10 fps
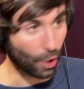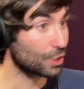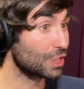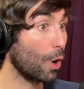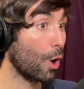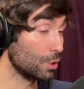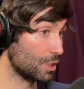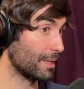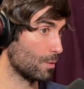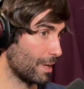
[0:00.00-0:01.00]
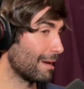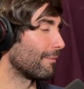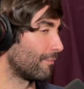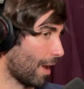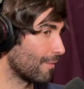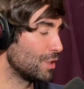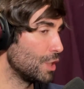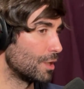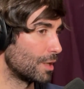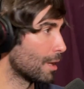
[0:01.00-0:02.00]
also, by the way, a
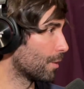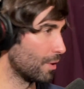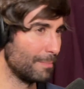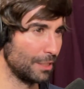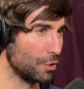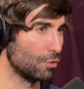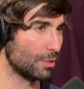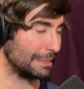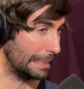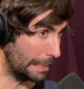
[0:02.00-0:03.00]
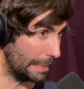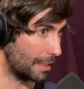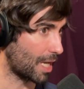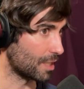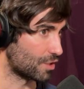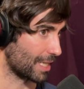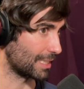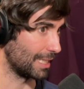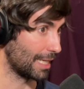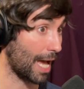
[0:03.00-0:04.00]
5-year, 3 million euros clean contract
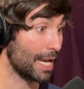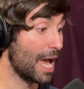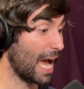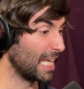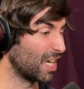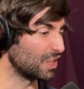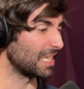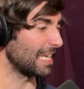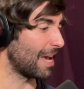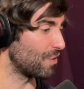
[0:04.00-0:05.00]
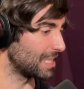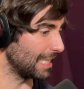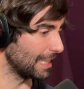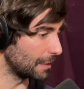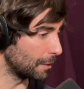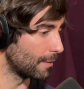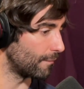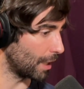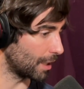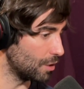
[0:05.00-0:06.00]
he got, and he got every single
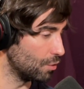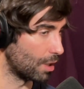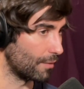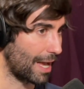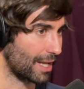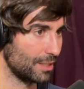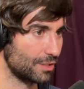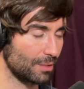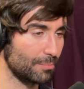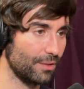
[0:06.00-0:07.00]
fucking euro of that contract, motherfucker.